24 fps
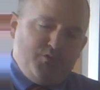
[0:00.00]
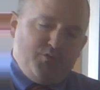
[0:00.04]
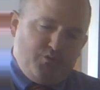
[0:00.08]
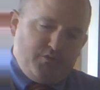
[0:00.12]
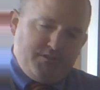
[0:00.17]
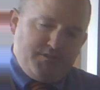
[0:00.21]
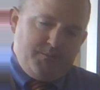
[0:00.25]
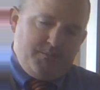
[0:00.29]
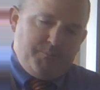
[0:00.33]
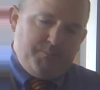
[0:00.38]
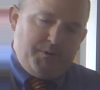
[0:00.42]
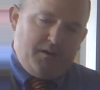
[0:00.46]

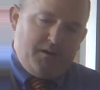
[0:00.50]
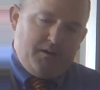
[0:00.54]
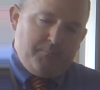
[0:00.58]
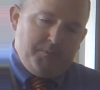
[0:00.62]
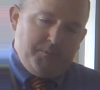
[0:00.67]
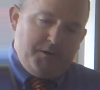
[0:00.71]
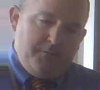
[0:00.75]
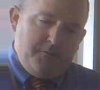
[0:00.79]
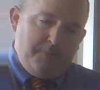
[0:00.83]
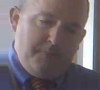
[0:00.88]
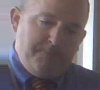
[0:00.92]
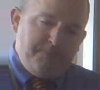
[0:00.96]
towards the bottom
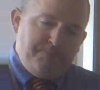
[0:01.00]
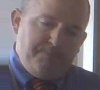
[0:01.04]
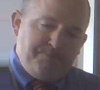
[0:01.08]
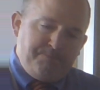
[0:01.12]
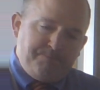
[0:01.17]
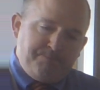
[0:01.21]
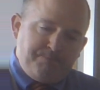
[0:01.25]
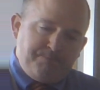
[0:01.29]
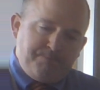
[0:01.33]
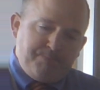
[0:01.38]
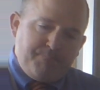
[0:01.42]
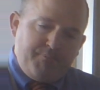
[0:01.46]
here.
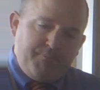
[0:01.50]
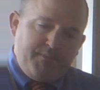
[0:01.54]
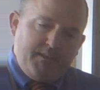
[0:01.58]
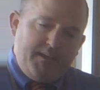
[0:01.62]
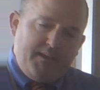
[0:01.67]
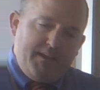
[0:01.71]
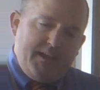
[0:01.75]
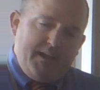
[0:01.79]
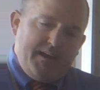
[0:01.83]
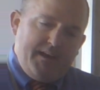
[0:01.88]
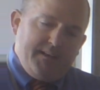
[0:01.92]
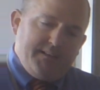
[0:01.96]

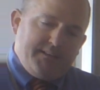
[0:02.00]
And